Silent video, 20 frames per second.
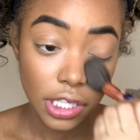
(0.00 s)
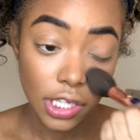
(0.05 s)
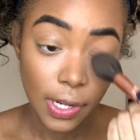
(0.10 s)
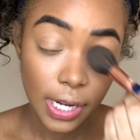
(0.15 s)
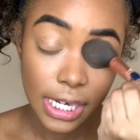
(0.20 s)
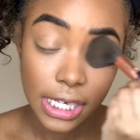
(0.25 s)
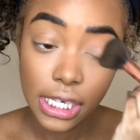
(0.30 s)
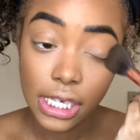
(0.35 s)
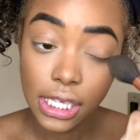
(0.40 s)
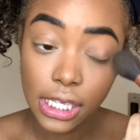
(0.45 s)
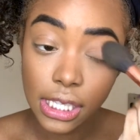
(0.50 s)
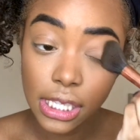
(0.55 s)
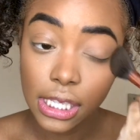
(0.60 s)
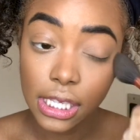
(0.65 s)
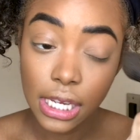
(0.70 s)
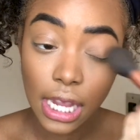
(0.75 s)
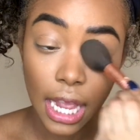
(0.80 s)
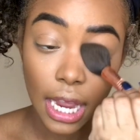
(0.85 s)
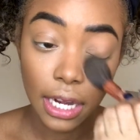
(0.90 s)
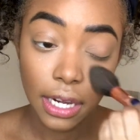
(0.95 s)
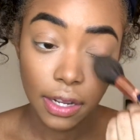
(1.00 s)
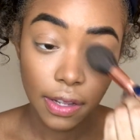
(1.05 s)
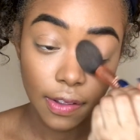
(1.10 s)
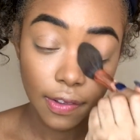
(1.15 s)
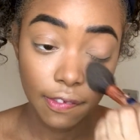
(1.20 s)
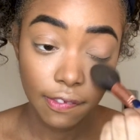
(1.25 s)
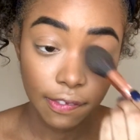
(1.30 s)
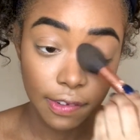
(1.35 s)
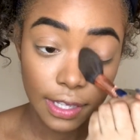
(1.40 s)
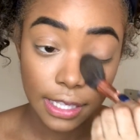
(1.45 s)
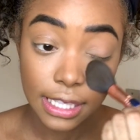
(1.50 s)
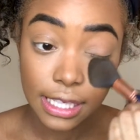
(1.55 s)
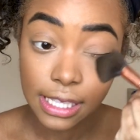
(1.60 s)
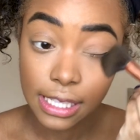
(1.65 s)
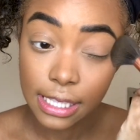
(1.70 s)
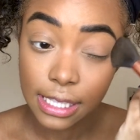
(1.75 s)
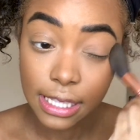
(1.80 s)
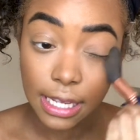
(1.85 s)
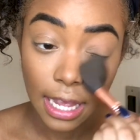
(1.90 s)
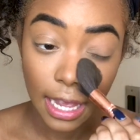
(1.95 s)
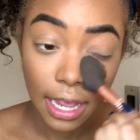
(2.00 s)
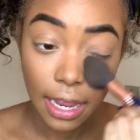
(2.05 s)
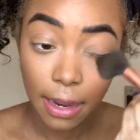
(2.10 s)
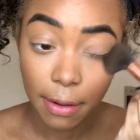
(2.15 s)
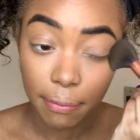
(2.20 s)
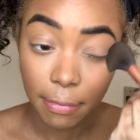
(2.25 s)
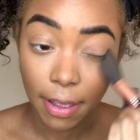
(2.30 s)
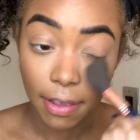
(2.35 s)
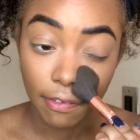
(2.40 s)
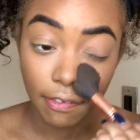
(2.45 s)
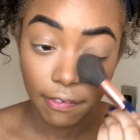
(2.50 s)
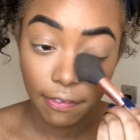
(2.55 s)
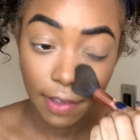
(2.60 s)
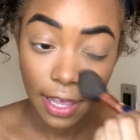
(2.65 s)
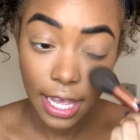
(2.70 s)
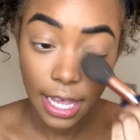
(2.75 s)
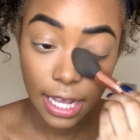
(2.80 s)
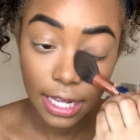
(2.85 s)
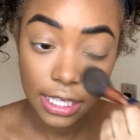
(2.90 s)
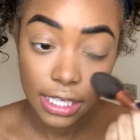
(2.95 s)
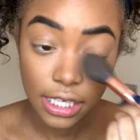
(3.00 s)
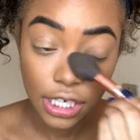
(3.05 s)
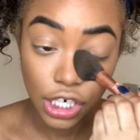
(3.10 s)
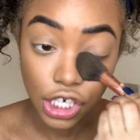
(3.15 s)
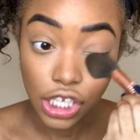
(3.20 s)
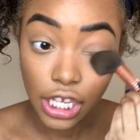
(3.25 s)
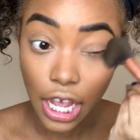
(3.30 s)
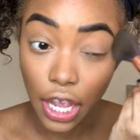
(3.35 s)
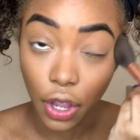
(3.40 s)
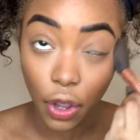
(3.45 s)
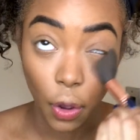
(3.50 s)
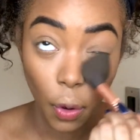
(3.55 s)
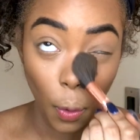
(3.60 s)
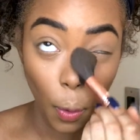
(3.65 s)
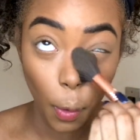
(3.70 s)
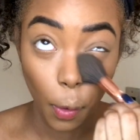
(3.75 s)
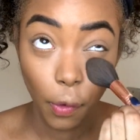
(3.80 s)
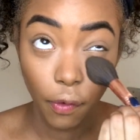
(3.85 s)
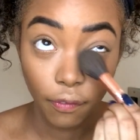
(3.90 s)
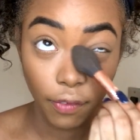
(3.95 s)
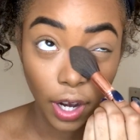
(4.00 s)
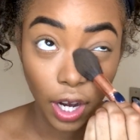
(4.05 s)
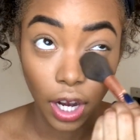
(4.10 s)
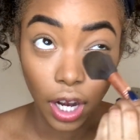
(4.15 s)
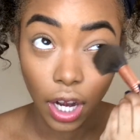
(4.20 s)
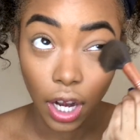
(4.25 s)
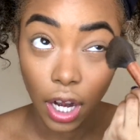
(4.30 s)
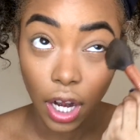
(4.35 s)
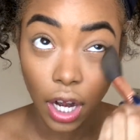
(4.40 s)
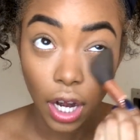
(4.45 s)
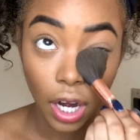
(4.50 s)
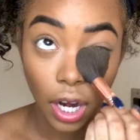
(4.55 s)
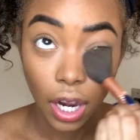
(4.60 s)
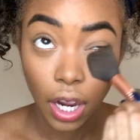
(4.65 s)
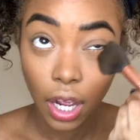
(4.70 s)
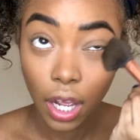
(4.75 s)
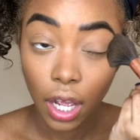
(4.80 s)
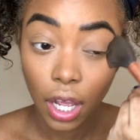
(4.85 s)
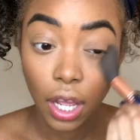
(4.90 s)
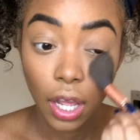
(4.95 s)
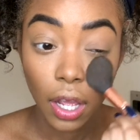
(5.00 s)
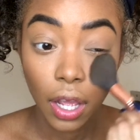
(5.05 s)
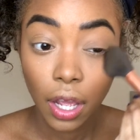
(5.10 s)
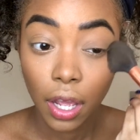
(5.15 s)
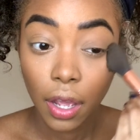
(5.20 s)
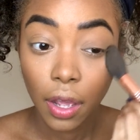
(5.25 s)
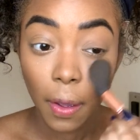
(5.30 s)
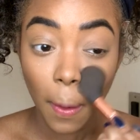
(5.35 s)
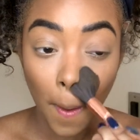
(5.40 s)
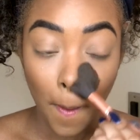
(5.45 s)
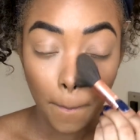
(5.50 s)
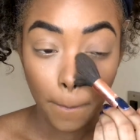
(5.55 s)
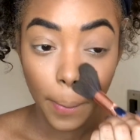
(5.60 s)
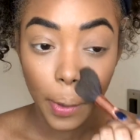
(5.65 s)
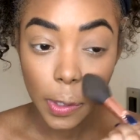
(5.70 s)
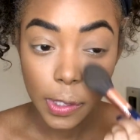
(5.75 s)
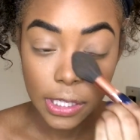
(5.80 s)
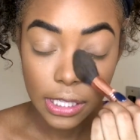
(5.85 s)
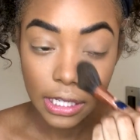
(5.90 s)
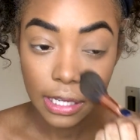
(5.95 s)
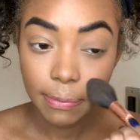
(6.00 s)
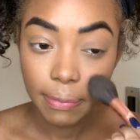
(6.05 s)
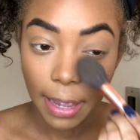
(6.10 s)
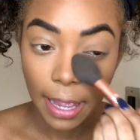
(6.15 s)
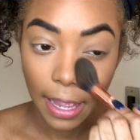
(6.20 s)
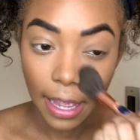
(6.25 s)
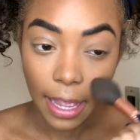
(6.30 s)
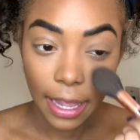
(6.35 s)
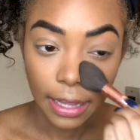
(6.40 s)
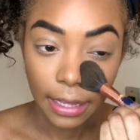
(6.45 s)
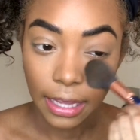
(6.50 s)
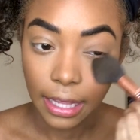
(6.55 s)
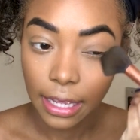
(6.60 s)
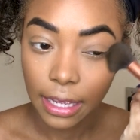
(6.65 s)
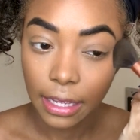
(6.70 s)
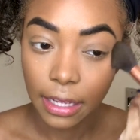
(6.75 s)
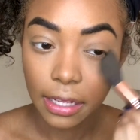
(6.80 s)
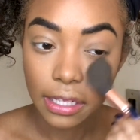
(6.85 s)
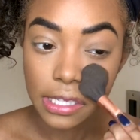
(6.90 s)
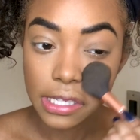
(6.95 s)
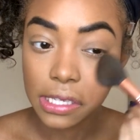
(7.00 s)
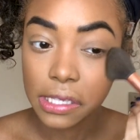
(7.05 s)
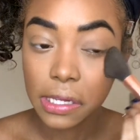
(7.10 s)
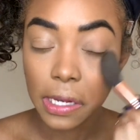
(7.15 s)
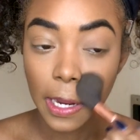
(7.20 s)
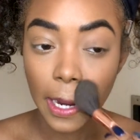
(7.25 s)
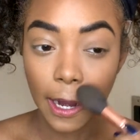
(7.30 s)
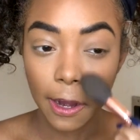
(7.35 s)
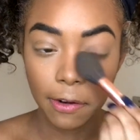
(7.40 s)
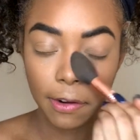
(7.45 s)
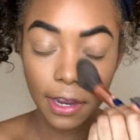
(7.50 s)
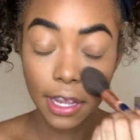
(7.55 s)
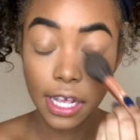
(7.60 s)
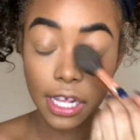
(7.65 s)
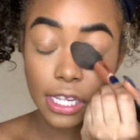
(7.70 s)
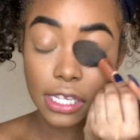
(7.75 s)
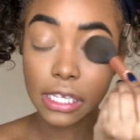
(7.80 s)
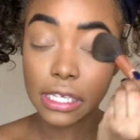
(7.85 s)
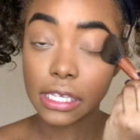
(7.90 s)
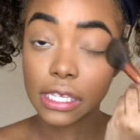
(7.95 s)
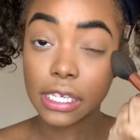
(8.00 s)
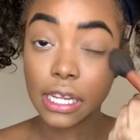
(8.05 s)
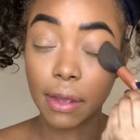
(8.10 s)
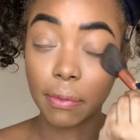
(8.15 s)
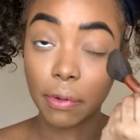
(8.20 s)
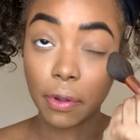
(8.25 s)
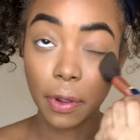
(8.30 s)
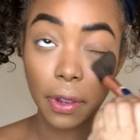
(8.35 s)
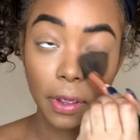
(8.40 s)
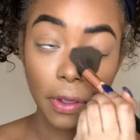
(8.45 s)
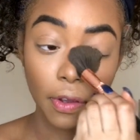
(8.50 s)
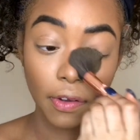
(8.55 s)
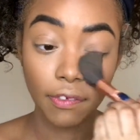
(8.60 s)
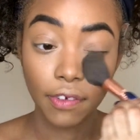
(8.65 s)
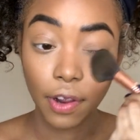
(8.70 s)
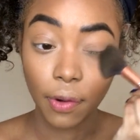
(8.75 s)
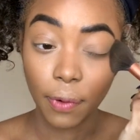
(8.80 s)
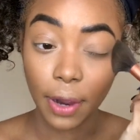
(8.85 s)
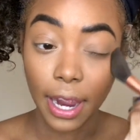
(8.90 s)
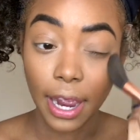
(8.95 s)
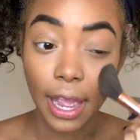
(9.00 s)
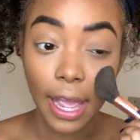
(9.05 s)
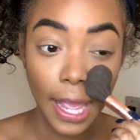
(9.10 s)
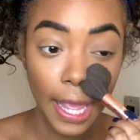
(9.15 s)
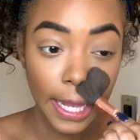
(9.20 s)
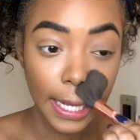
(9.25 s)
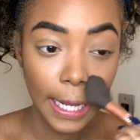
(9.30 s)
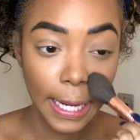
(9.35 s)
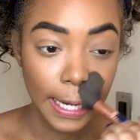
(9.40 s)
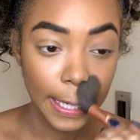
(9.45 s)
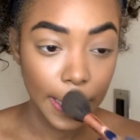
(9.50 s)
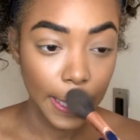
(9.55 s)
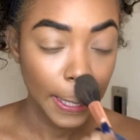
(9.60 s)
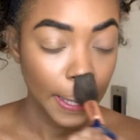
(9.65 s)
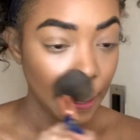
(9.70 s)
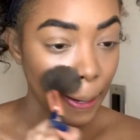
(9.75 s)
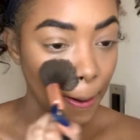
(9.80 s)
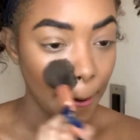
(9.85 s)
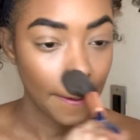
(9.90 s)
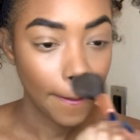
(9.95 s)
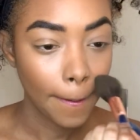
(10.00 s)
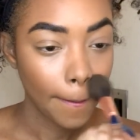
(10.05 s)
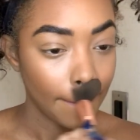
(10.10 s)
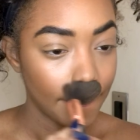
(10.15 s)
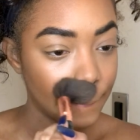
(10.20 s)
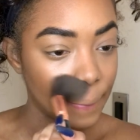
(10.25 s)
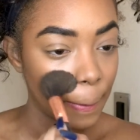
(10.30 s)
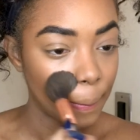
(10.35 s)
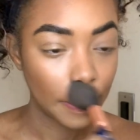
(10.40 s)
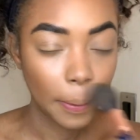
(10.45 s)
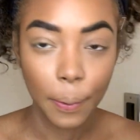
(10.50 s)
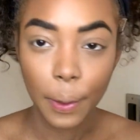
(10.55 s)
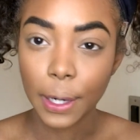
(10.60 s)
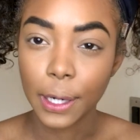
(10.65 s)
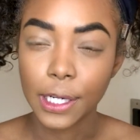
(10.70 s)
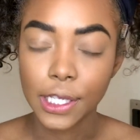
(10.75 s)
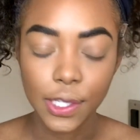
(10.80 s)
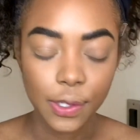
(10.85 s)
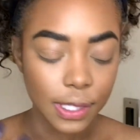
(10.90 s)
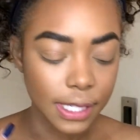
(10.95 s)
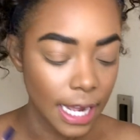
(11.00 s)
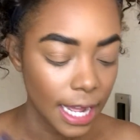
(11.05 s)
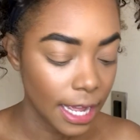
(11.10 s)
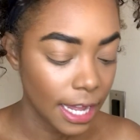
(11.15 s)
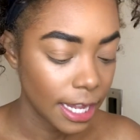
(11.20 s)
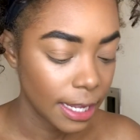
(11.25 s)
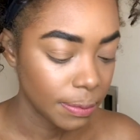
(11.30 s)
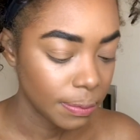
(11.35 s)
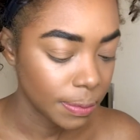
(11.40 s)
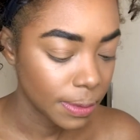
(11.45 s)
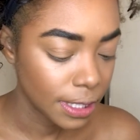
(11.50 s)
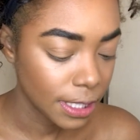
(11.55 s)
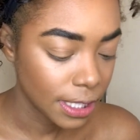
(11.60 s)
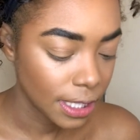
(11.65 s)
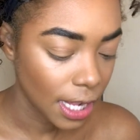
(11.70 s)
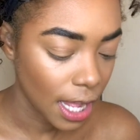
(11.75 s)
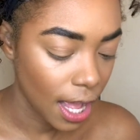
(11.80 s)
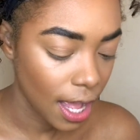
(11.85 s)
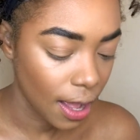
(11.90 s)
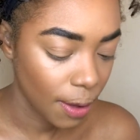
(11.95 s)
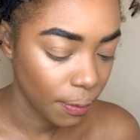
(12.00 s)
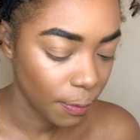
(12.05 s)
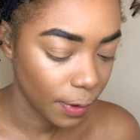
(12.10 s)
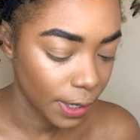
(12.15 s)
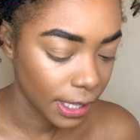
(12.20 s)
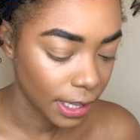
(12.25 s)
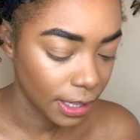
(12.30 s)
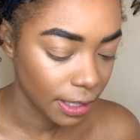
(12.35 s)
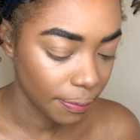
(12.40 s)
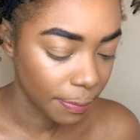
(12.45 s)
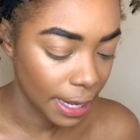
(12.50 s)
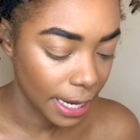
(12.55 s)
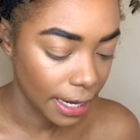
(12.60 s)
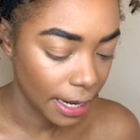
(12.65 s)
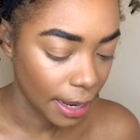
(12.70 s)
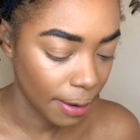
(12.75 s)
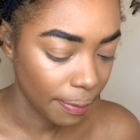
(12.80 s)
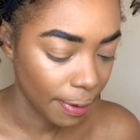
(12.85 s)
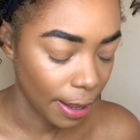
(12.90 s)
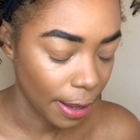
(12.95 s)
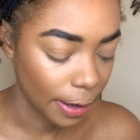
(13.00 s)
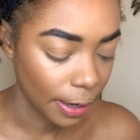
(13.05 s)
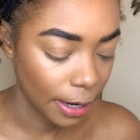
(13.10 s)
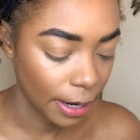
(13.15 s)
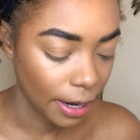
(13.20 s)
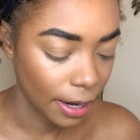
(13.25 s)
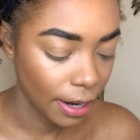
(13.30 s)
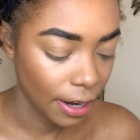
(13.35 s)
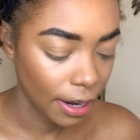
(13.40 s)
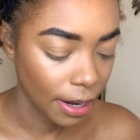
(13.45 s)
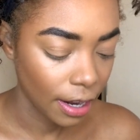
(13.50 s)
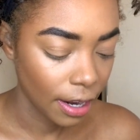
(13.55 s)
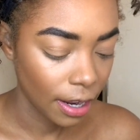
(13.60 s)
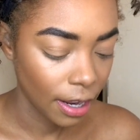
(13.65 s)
So I just kind of set my face and just like go over mostly my highlight areas. So I'm going over where I highlighted maybe 1 or 2 times with the Banana powder.